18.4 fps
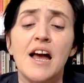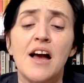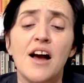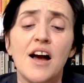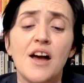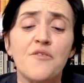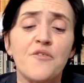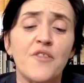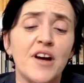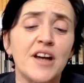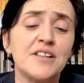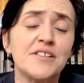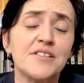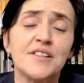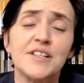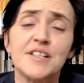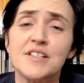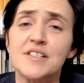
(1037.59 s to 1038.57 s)
I
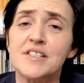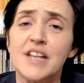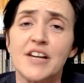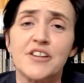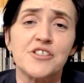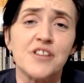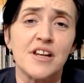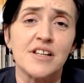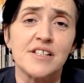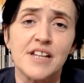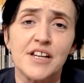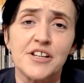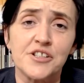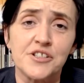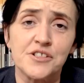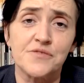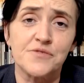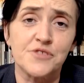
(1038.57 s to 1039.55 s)
find the
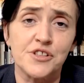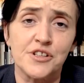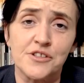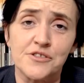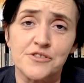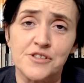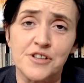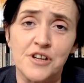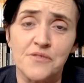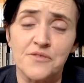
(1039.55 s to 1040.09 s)
sexualisation of children